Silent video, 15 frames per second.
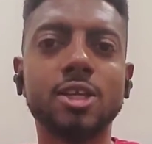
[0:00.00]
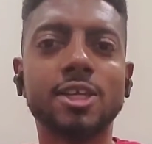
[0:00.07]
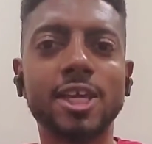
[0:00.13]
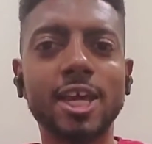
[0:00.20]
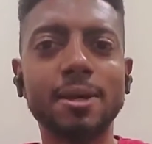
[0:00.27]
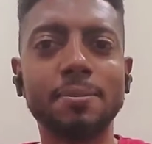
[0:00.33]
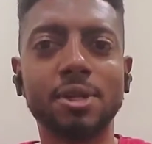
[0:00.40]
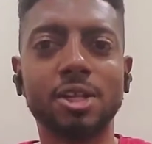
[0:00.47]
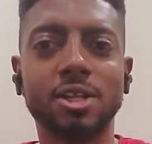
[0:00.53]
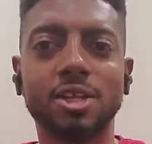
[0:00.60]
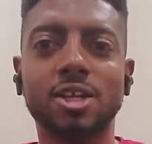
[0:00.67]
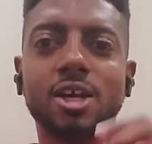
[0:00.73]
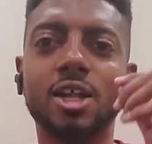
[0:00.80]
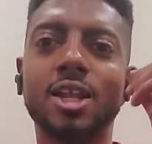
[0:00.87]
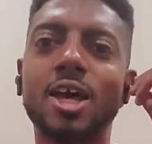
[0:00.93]
Gambling.
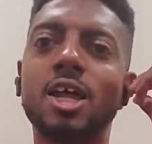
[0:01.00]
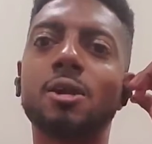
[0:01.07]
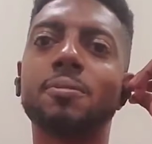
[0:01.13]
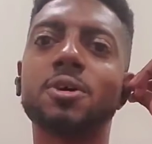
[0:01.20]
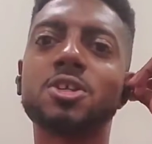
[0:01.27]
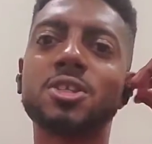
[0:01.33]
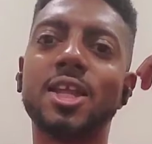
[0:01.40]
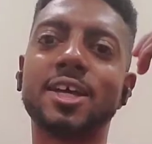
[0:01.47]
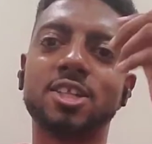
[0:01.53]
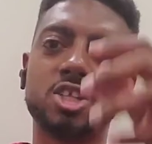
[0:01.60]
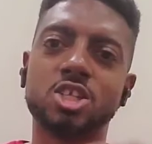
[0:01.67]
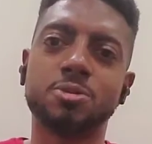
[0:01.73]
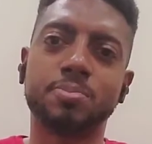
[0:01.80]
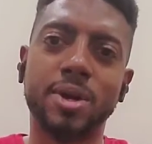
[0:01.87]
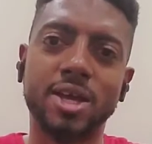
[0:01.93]
A lot of us like to
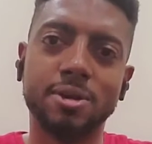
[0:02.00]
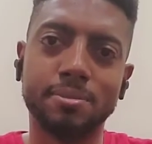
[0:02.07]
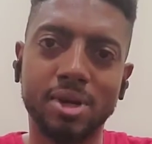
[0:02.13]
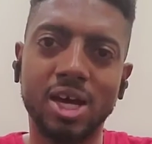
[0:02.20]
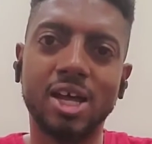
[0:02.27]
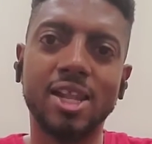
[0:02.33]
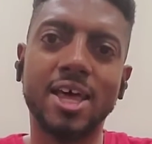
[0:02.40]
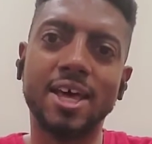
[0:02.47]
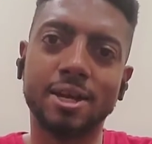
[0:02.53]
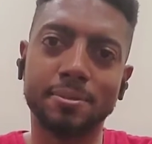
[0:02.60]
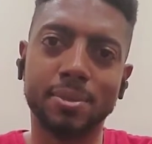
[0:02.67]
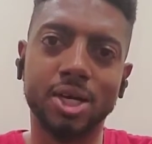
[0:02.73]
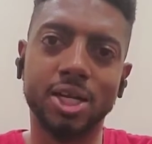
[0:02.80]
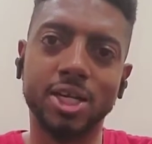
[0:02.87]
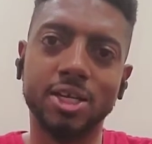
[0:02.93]
spend a lot of
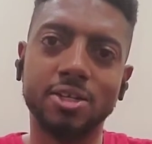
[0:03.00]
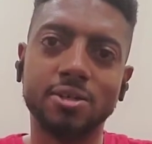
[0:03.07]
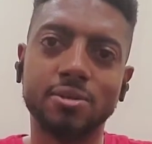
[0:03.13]
money.